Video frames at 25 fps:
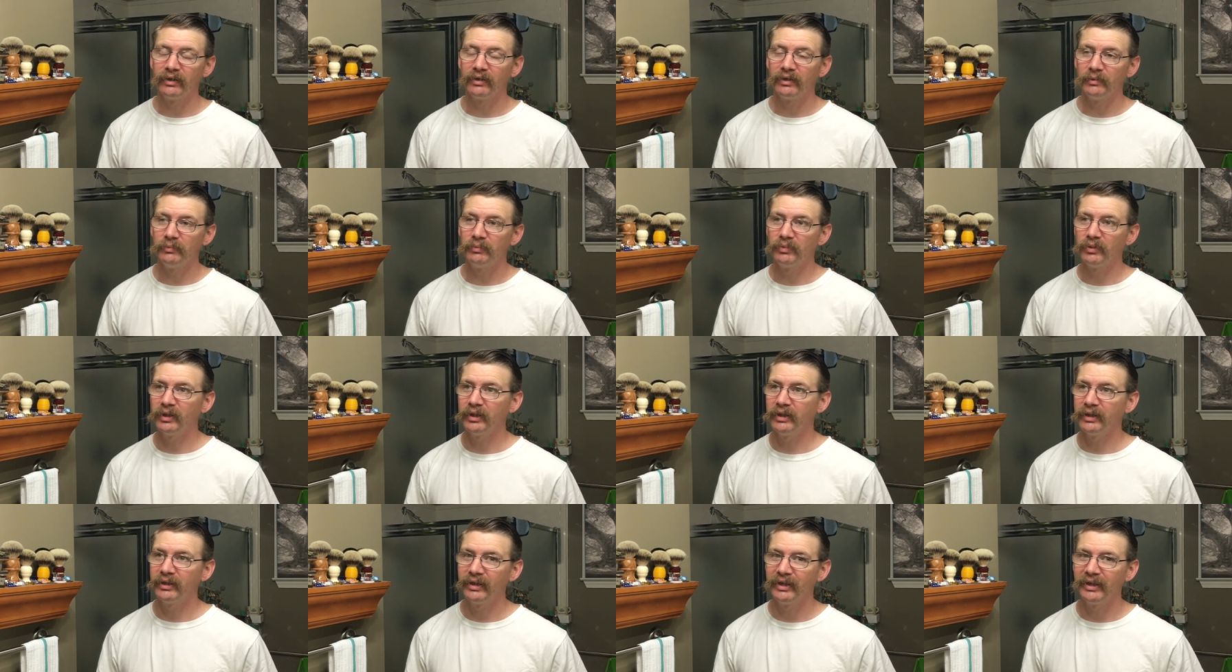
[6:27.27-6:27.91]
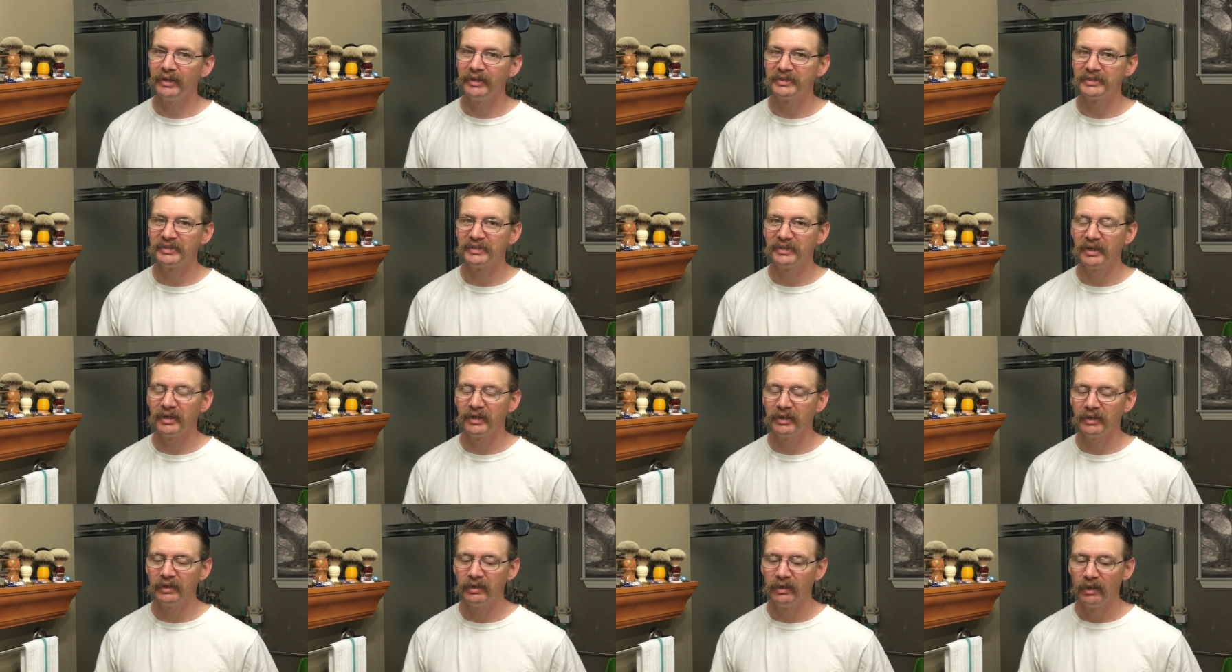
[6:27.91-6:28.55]
They played last
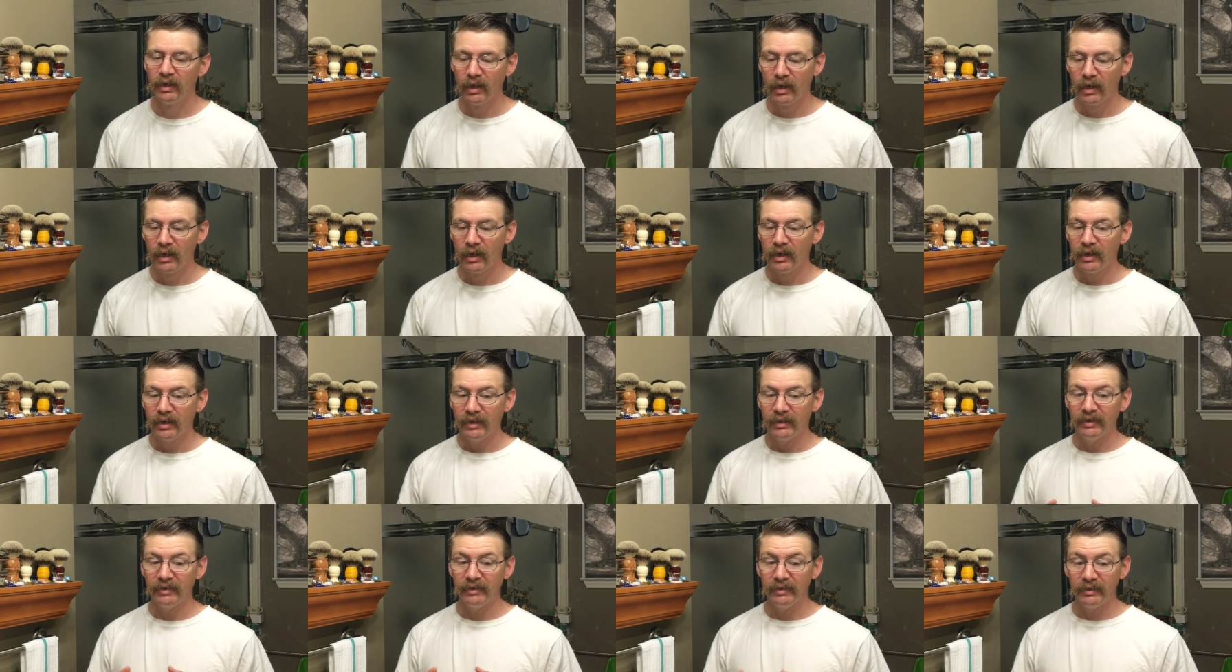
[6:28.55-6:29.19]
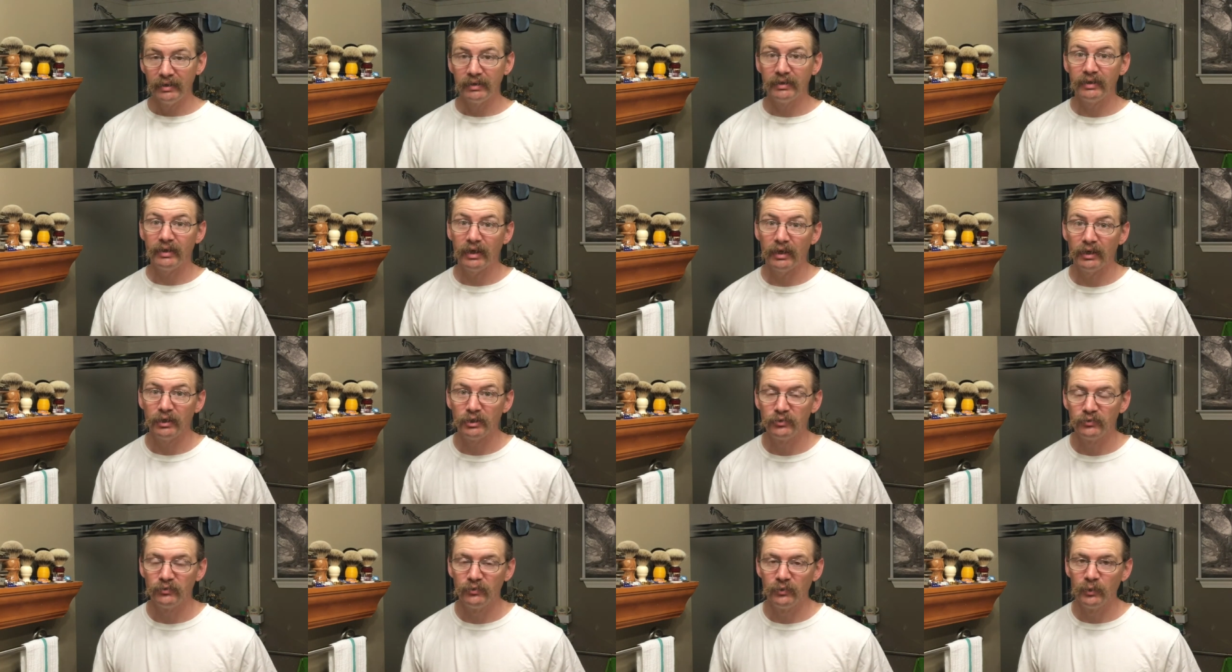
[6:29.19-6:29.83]
night in
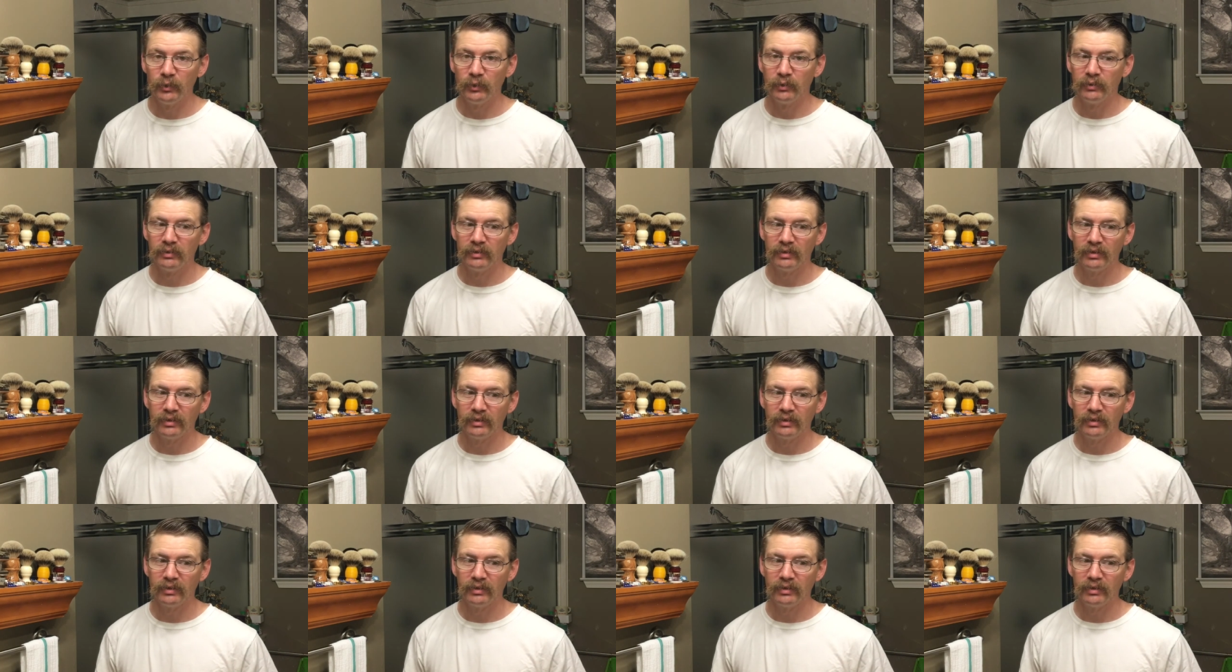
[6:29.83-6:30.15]
Nashville.